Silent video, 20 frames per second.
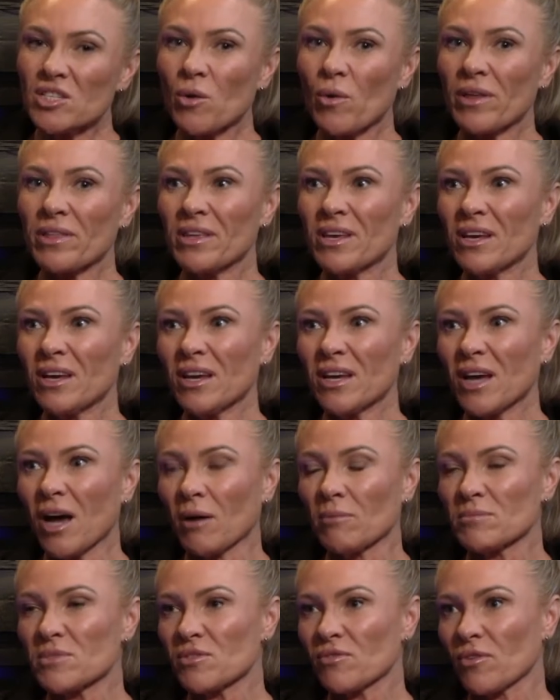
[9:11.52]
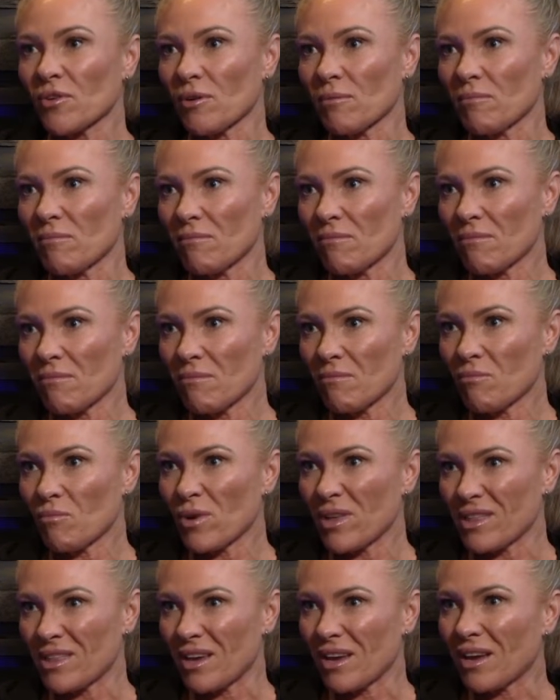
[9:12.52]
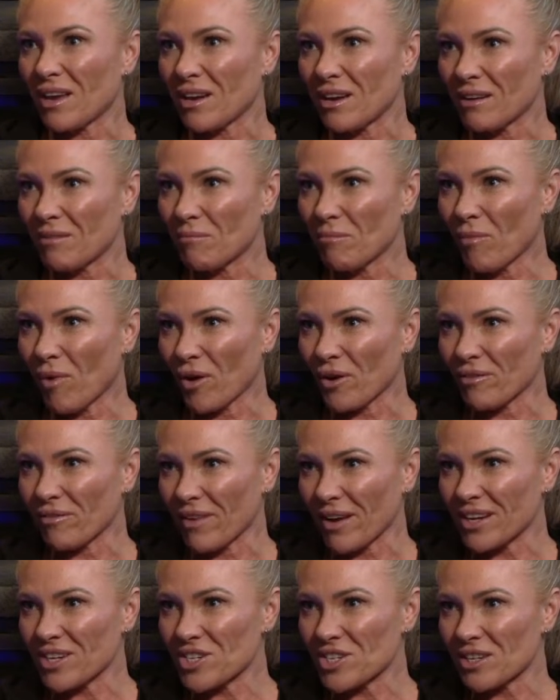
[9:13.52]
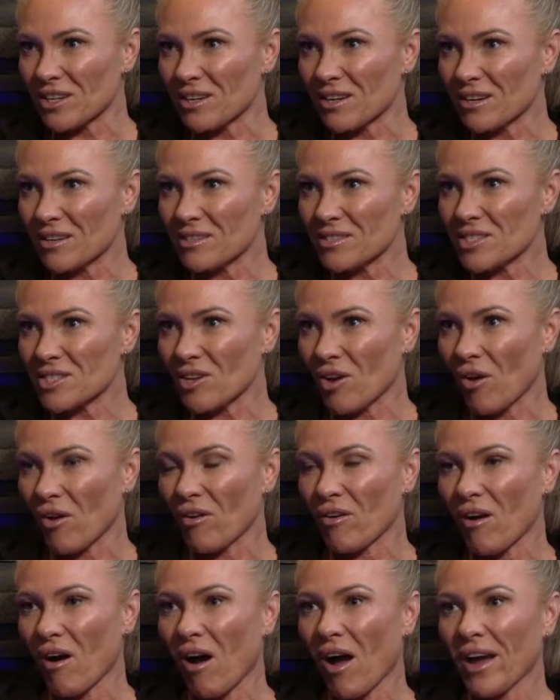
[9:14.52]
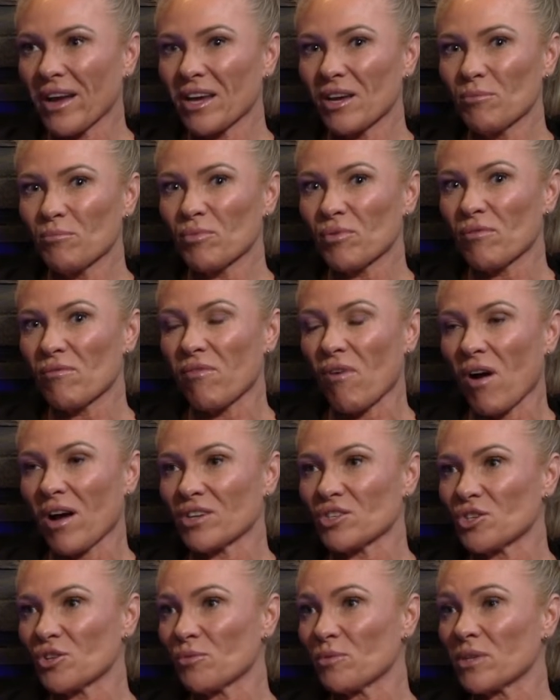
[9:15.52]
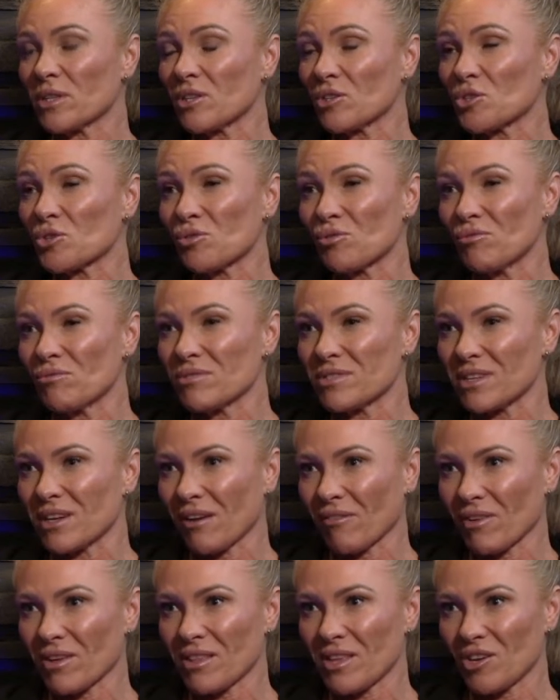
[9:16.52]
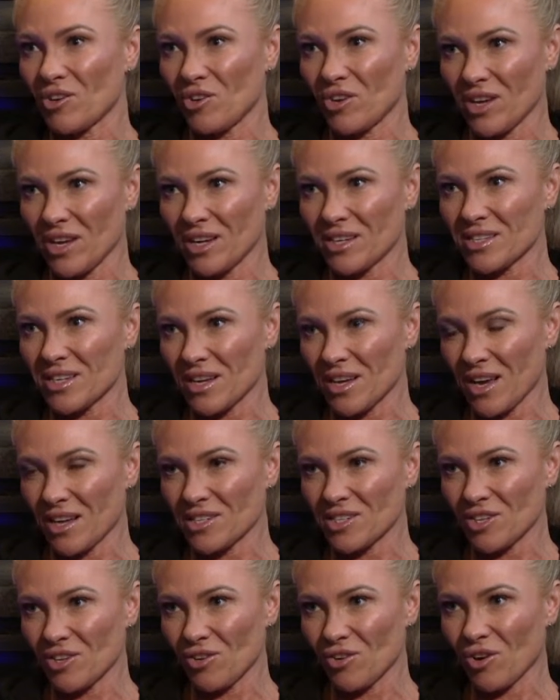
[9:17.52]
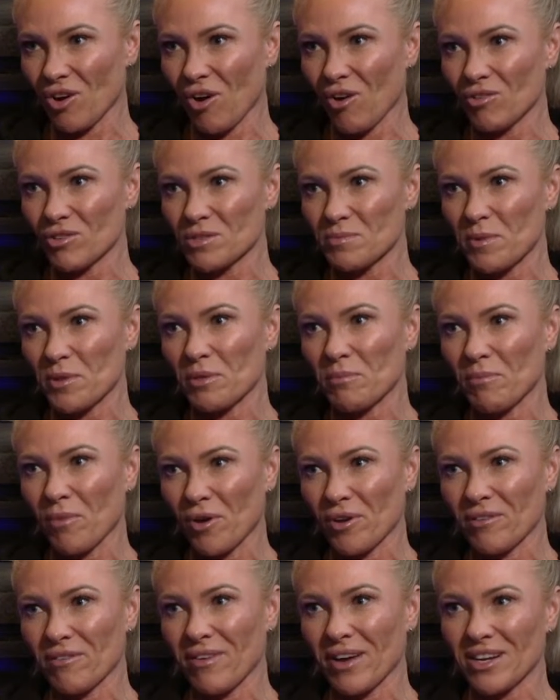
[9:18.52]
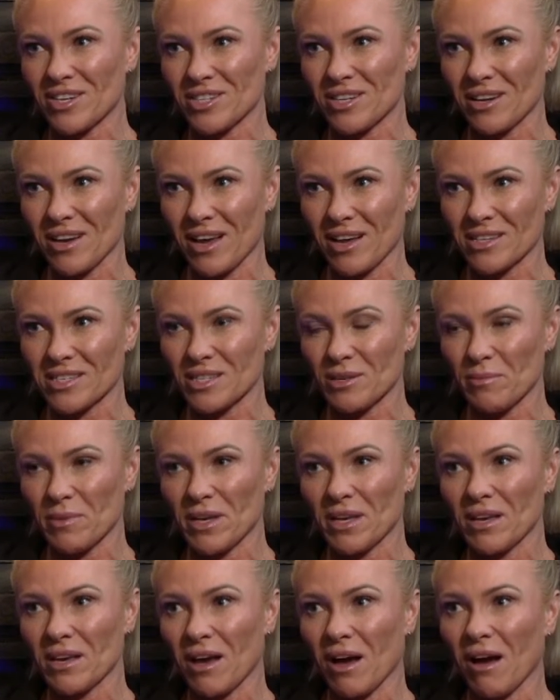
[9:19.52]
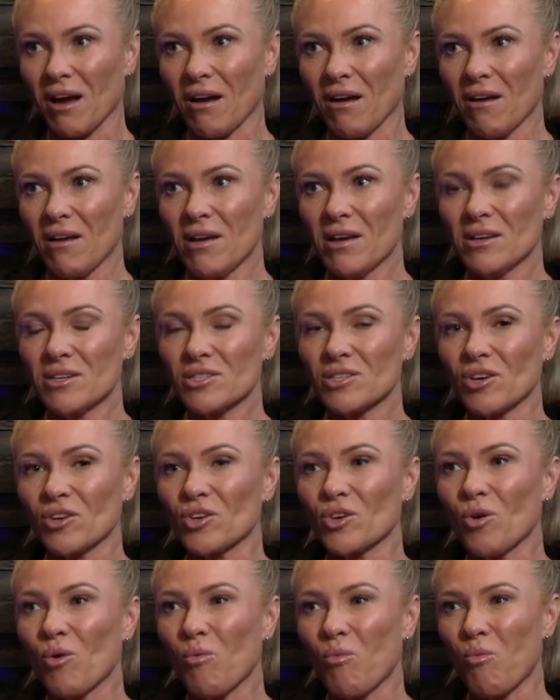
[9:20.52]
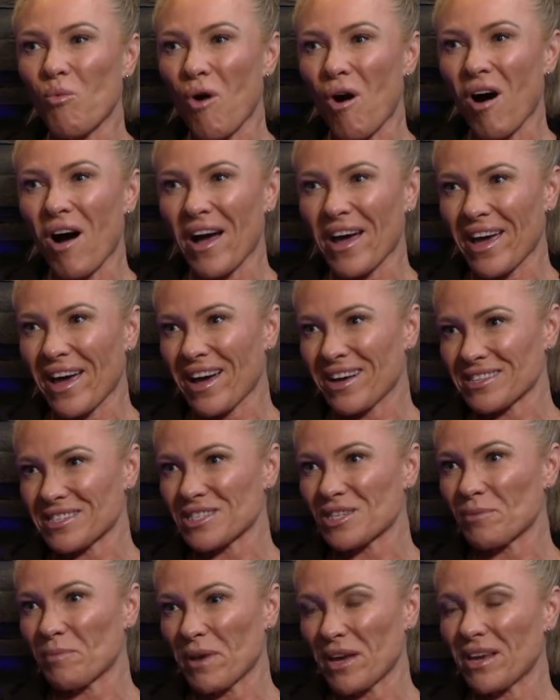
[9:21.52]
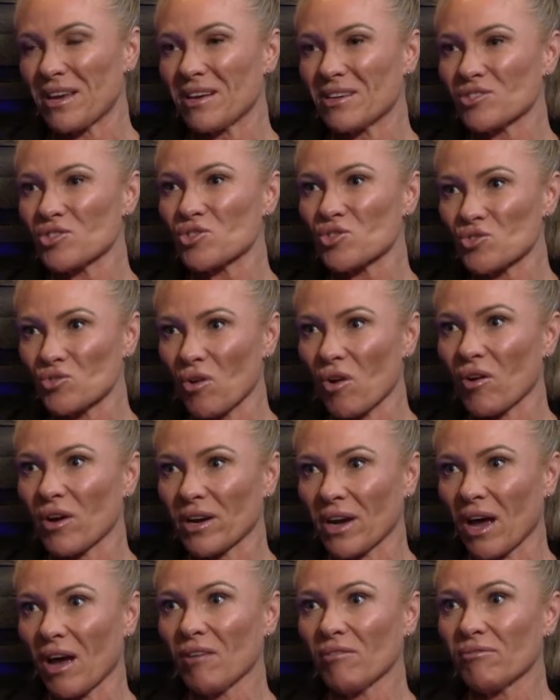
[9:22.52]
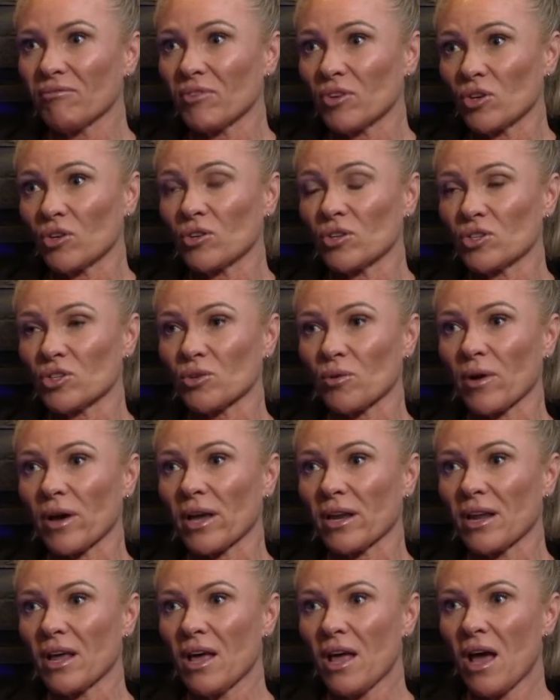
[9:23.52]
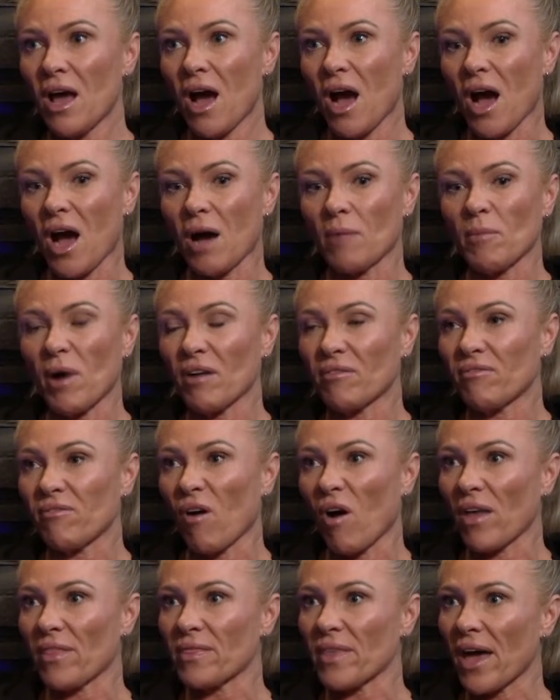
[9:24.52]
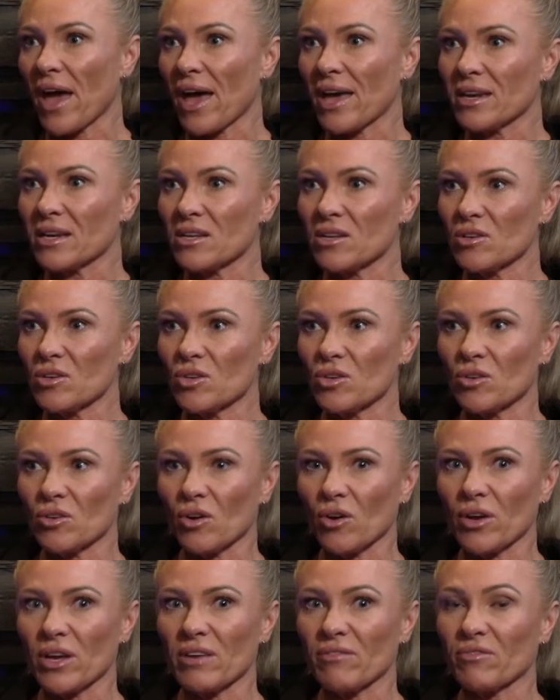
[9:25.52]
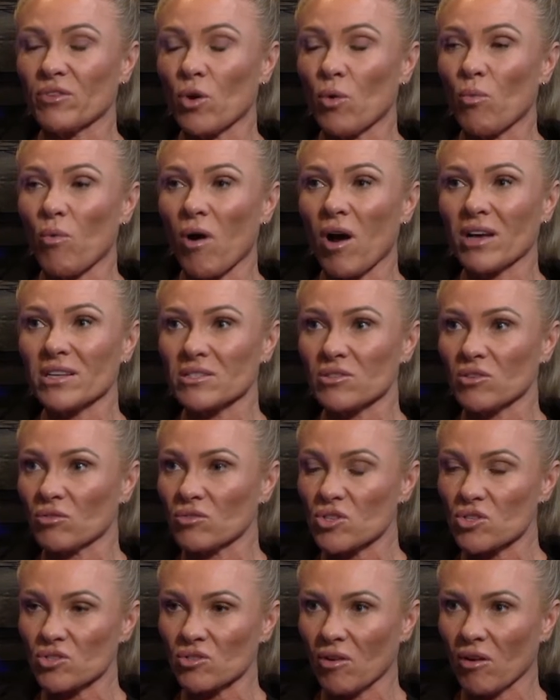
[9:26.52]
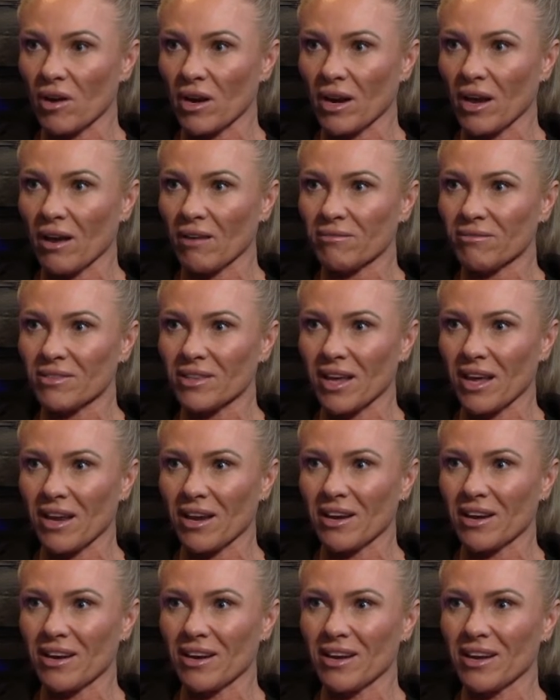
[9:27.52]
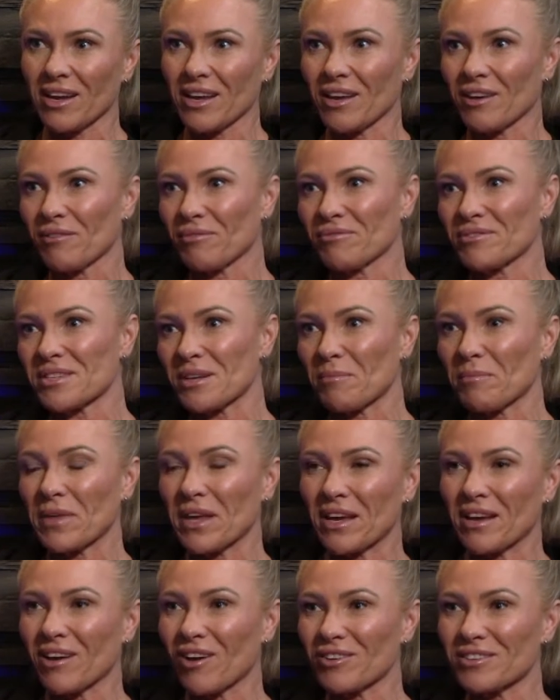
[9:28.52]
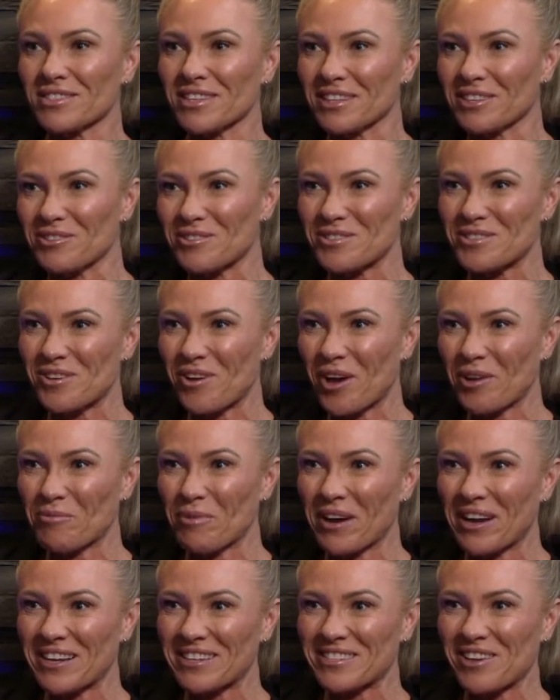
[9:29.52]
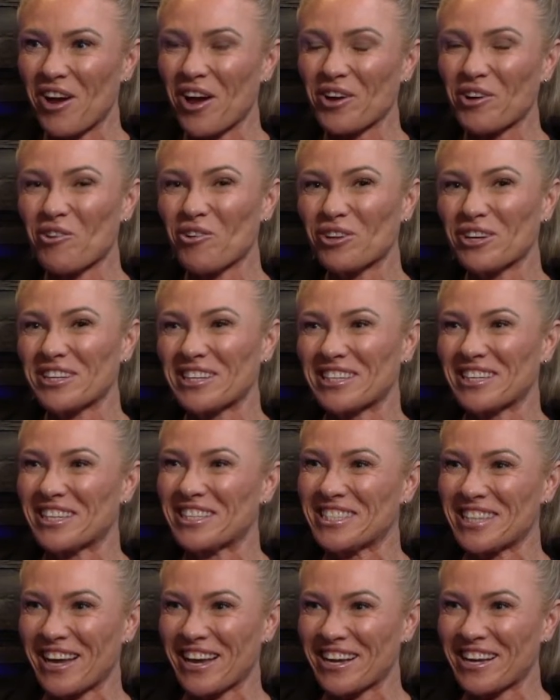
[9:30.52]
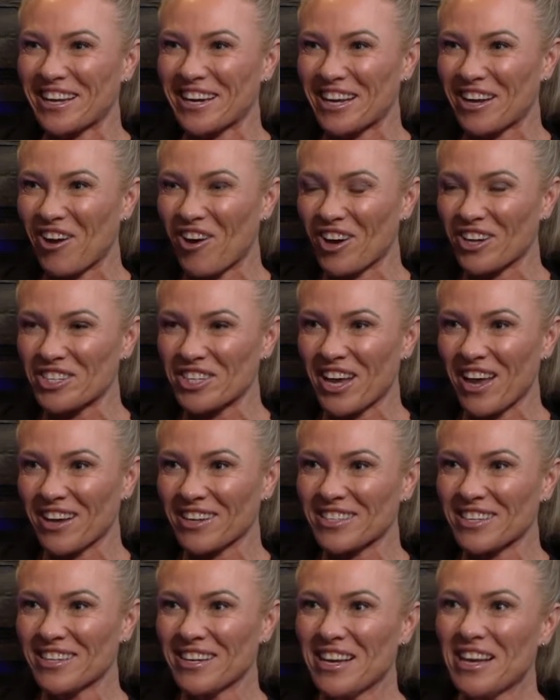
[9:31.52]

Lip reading: I think it comes from within motivation. So I can provide you with the tools and everything you need to get to your goals, but the motivation has to be here. So your why has to be strong enough for you to do it. I find that, you know, if your why is not strong enough, then if something goes a little sideways, I call it your day getting hijacked.